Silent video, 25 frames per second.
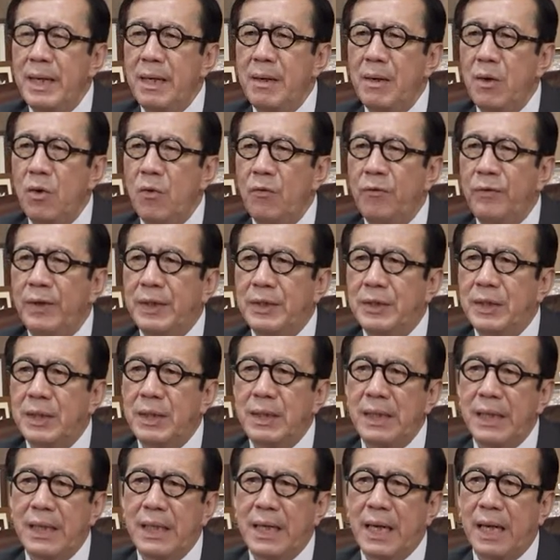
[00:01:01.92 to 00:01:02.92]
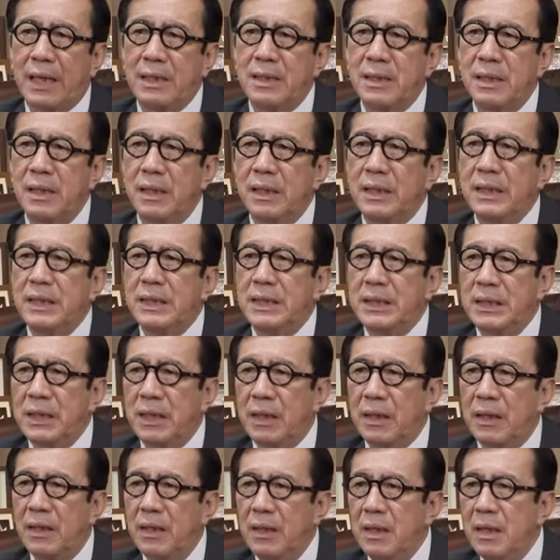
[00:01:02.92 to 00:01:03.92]
Innovation Index this
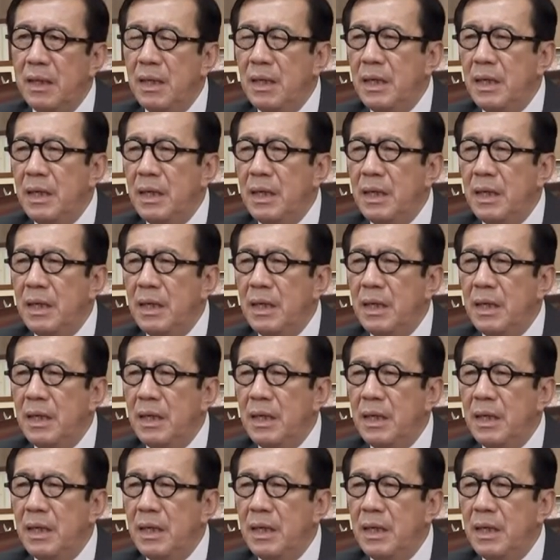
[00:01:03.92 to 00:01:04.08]
year.